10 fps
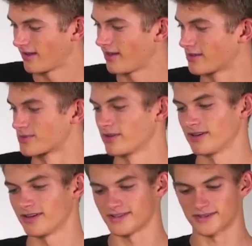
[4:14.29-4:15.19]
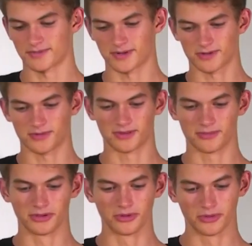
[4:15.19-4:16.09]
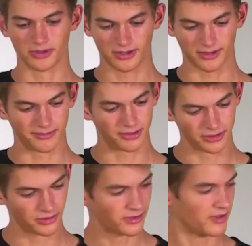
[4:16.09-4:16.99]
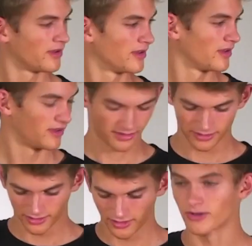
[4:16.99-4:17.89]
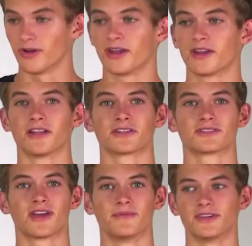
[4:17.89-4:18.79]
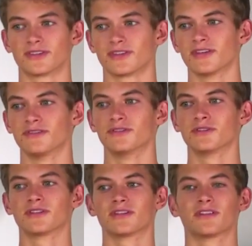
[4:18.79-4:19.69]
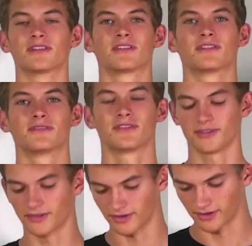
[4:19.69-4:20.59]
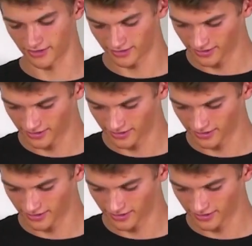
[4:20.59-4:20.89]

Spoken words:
That looks really nice, especially with the blue and blue. Great colors, obviously, if you can see.